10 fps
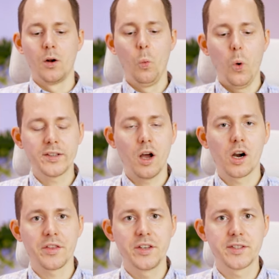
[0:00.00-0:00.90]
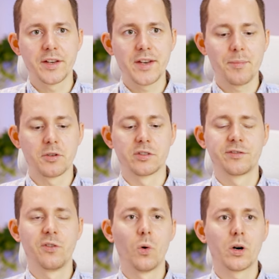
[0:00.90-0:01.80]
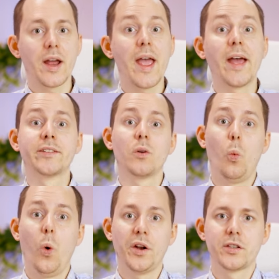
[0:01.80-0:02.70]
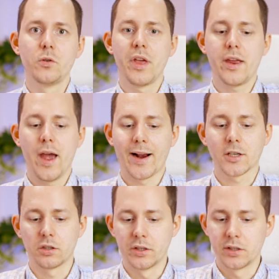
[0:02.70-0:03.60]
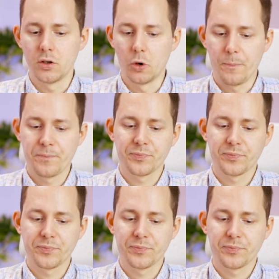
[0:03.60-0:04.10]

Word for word: What are these adapters for and what do they actually do?